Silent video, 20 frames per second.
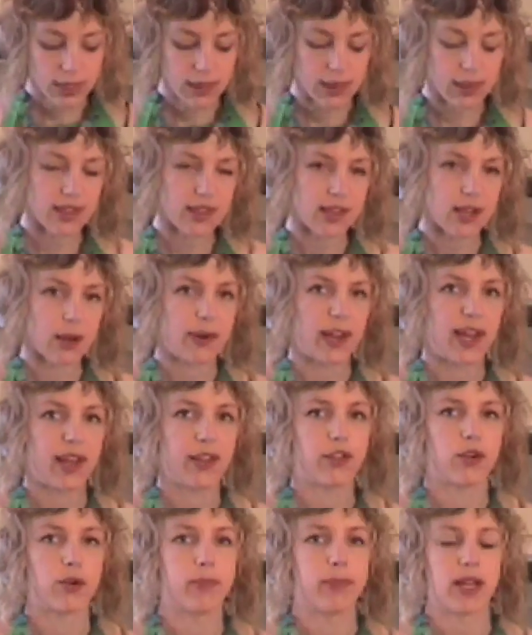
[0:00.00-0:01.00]
there's no
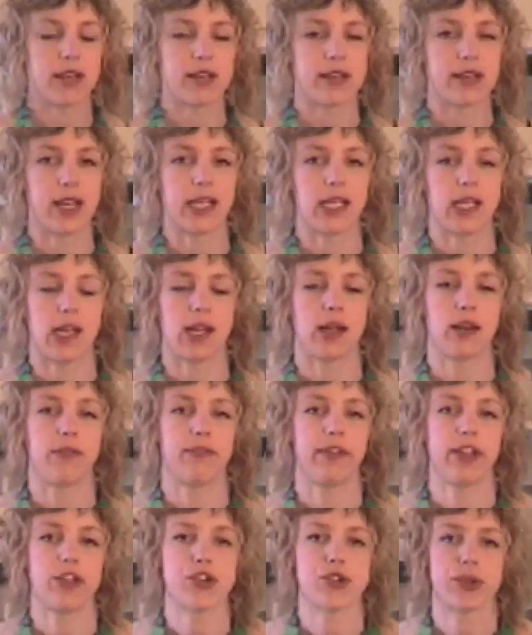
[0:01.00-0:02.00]
eggs or butter like your
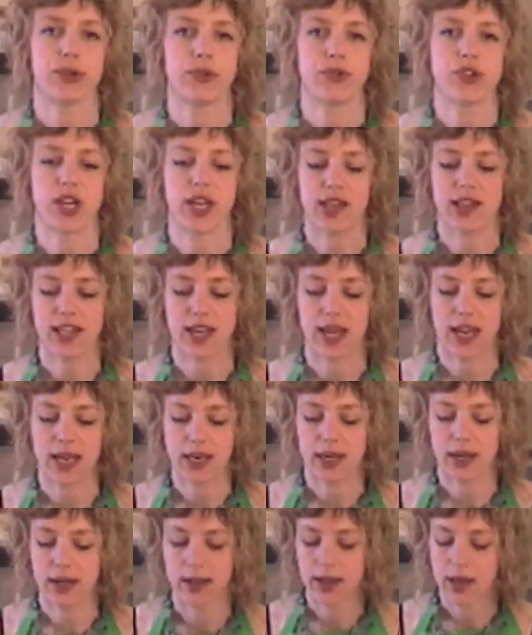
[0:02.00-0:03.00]
conventional
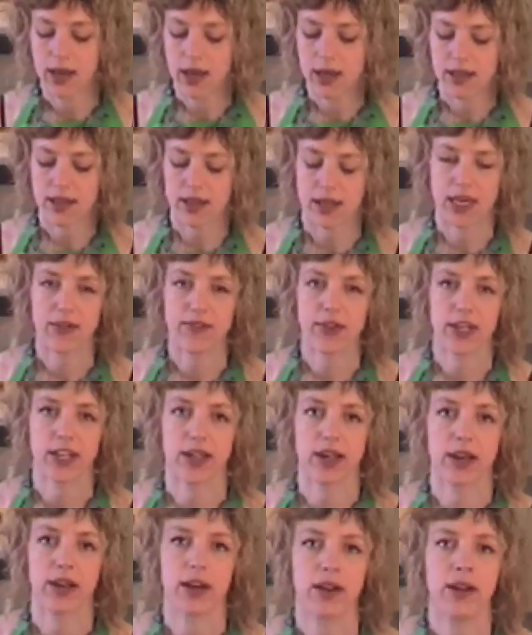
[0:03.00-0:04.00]
cheesecake. So give it a
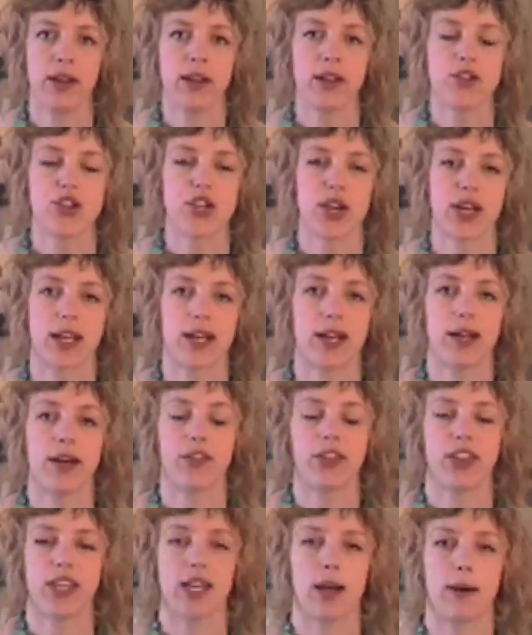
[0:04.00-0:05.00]
go. Check out
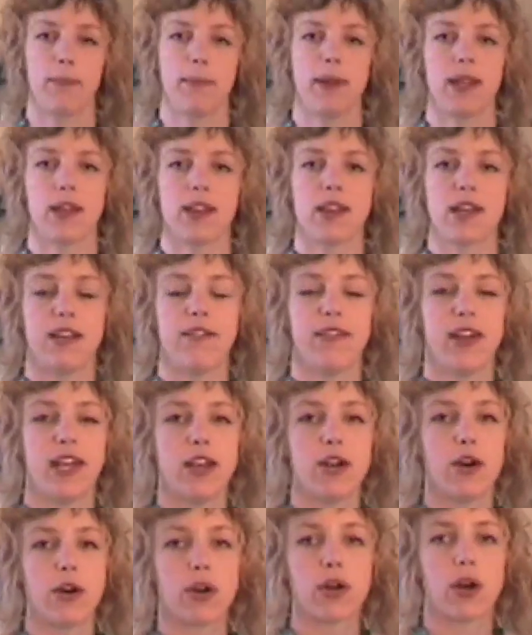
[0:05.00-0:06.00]

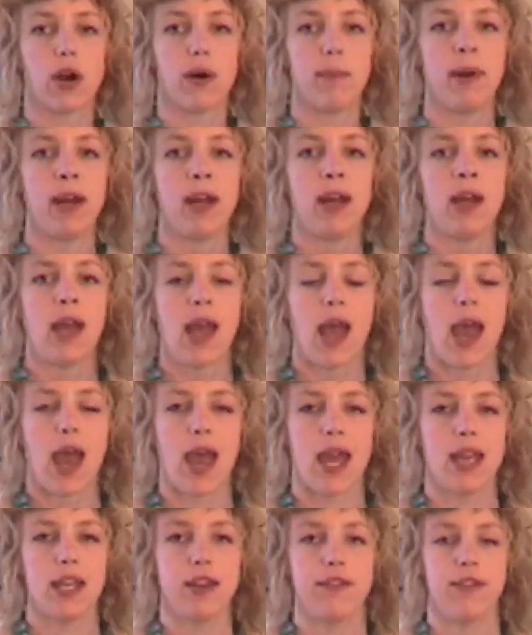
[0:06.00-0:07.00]
healthyhelpingstv.com,
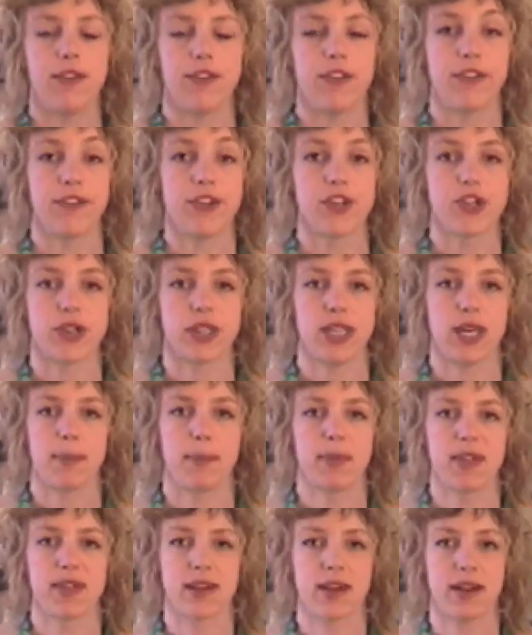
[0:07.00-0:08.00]
and if you've enjoyed the
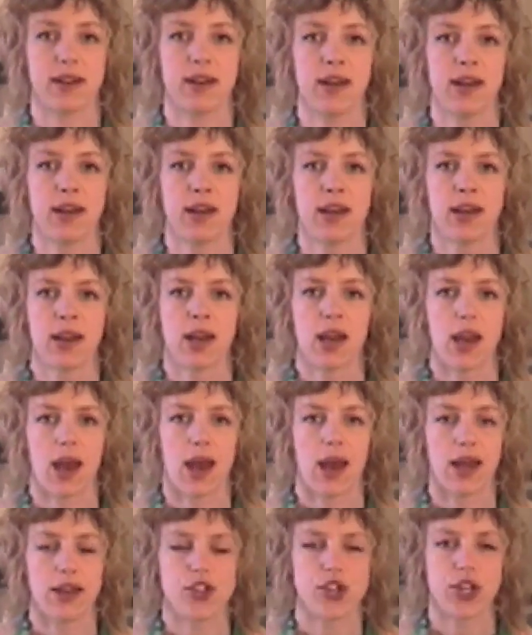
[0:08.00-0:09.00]
episode,
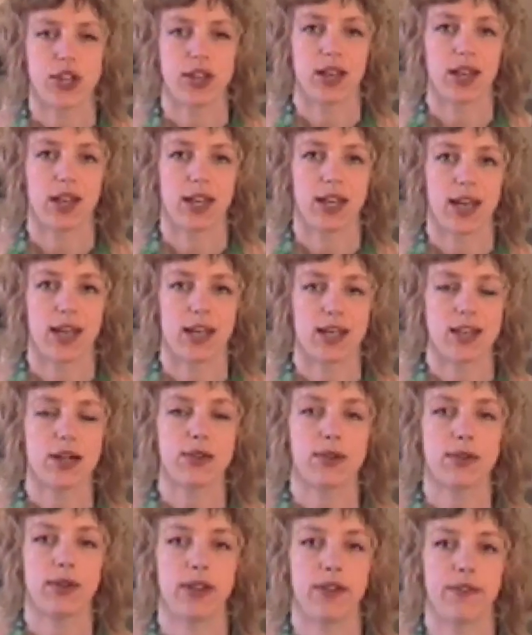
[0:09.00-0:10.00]
tune in again,
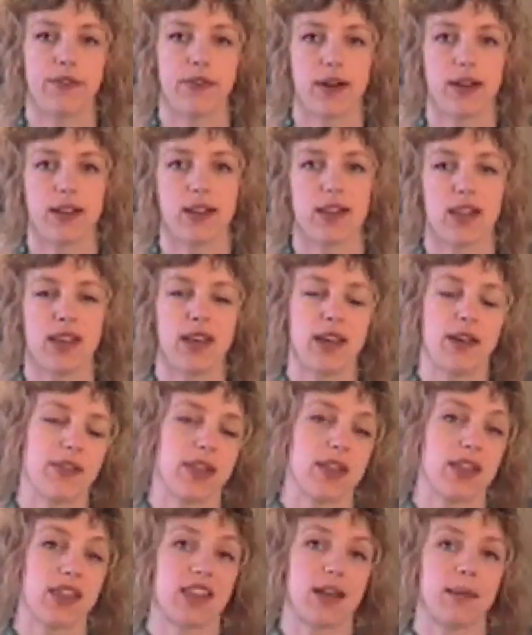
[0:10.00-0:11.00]
tell all your friends, and give
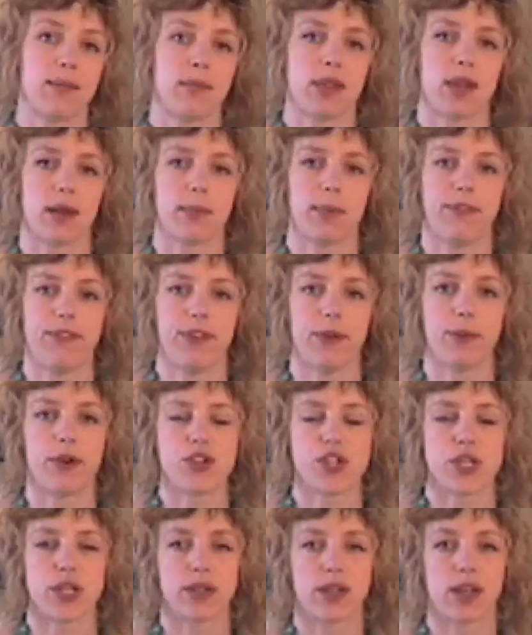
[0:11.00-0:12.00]
us a thumbs up if you're
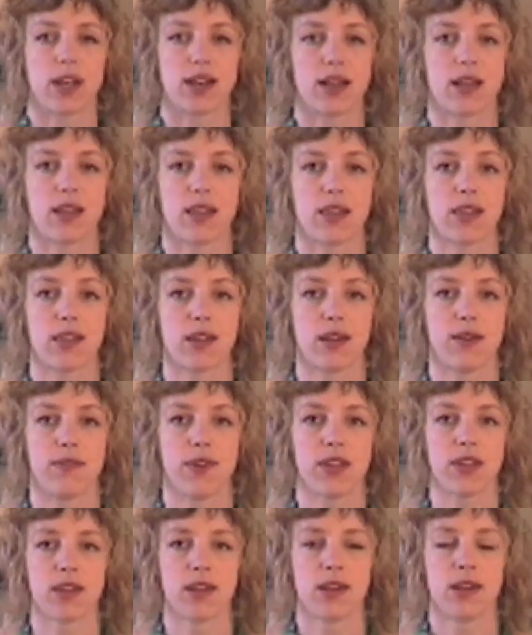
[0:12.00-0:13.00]
watching on another
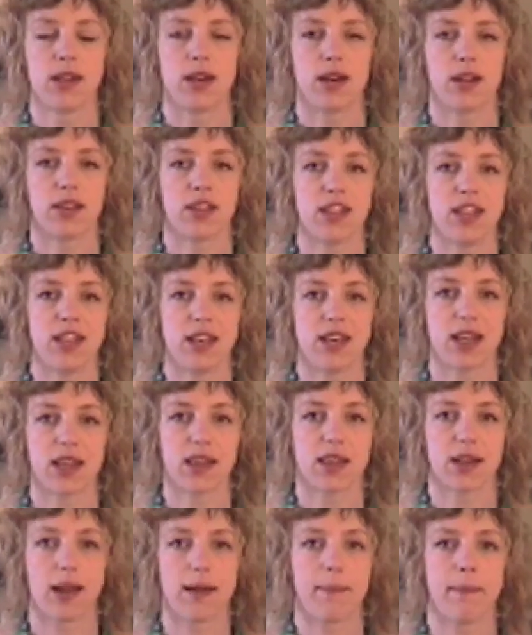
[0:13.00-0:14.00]
service. I'll see you
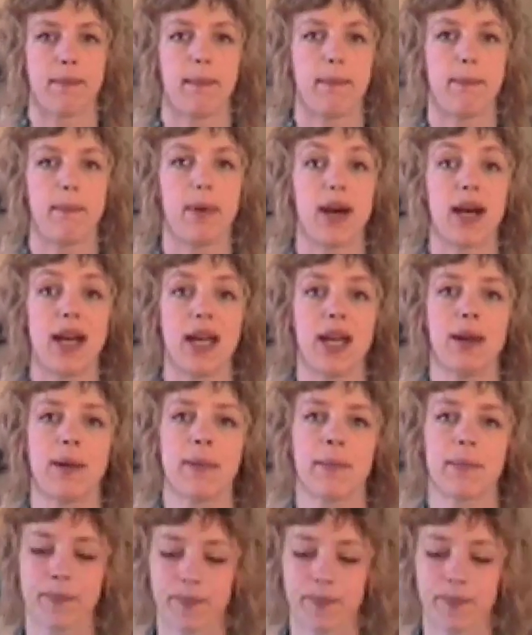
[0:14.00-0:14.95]
next time. Bye!